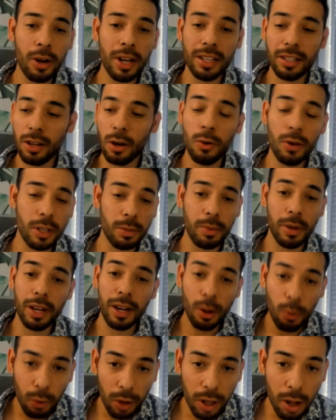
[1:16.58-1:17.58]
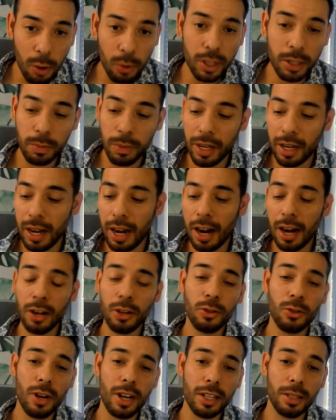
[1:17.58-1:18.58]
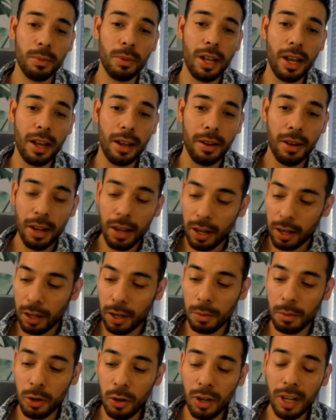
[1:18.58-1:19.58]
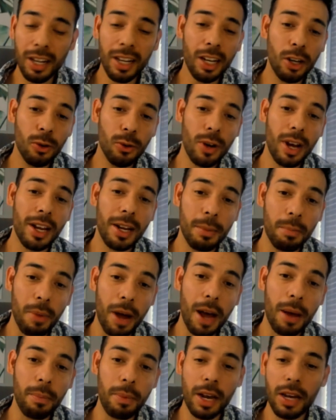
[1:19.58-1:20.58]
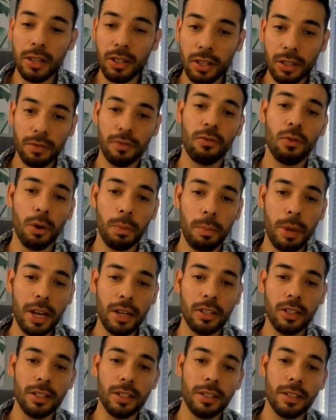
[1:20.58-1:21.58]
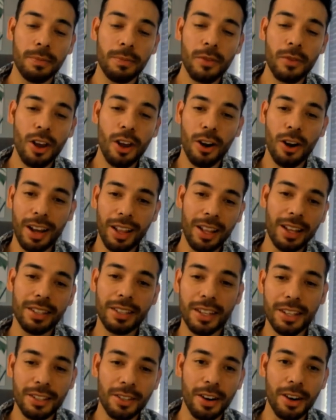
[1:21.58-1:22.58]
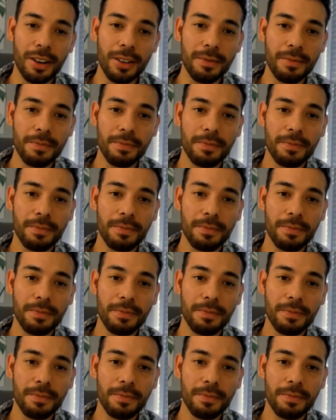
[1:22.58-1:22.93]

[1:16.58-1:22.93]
has always been and will always be hair transplant community created by patients for patients. All right, let's get started.